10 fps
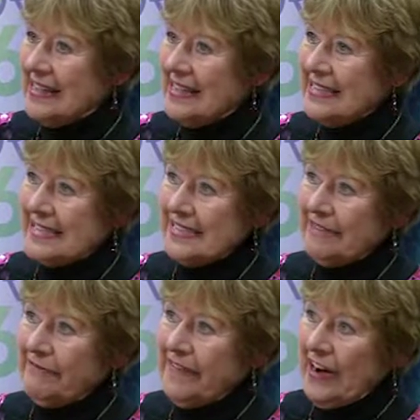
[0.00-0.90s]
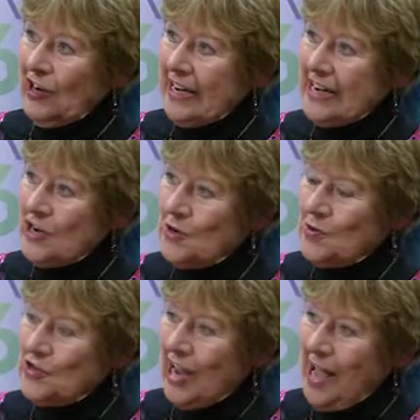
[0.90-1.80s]
This is a fairly new
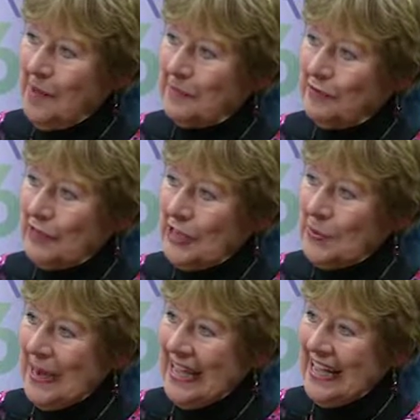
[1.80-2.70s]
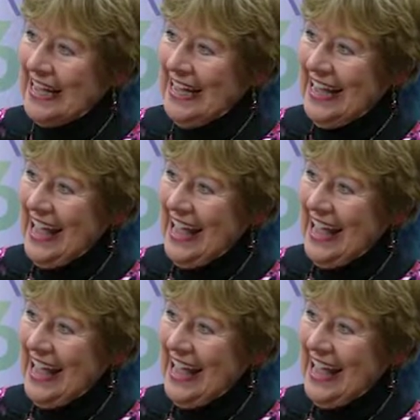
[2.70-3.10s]
job for you, Leah,